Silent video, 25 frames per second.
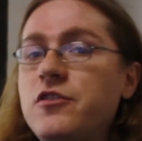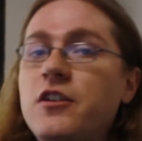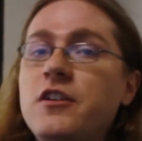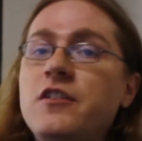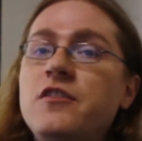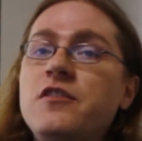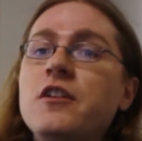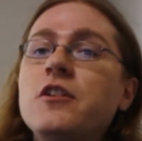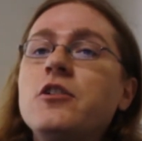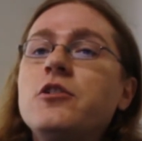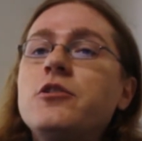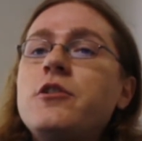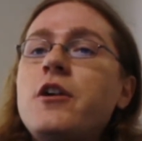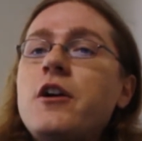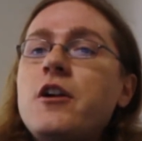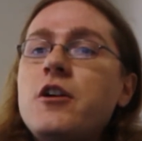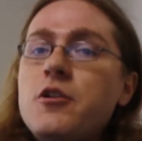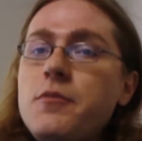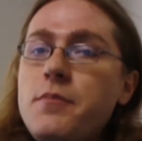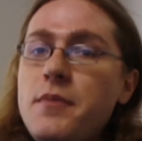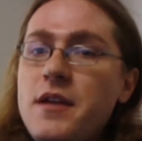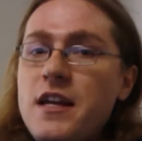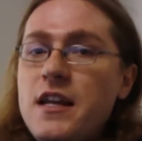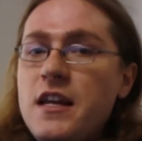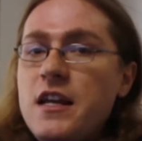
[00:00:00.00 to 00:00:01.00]

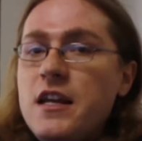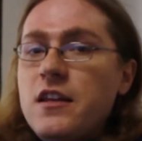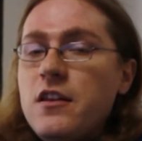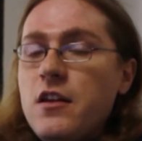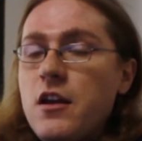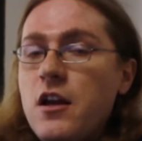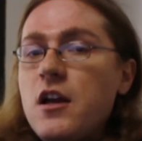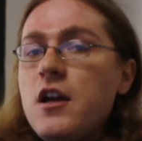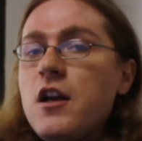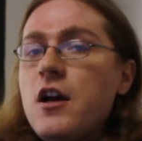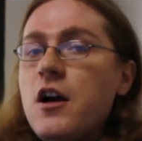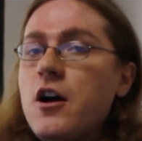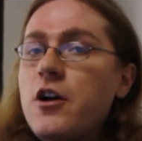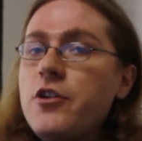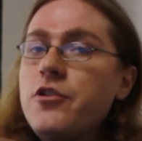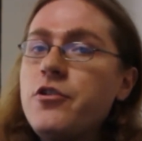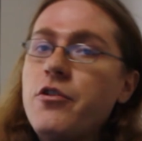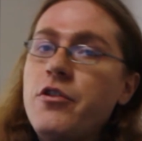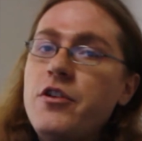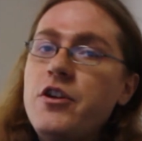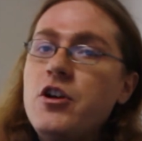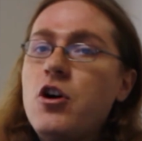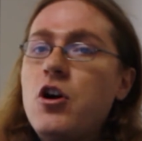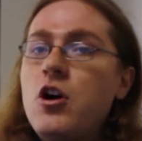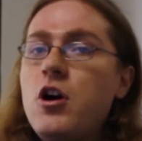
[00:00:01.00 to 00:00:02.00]
Axillary meaning under
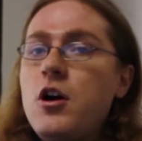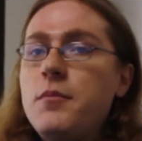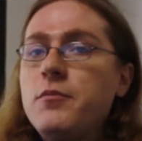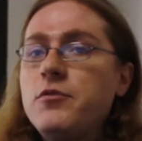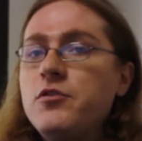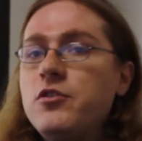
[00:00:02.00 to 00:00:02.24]
the arm.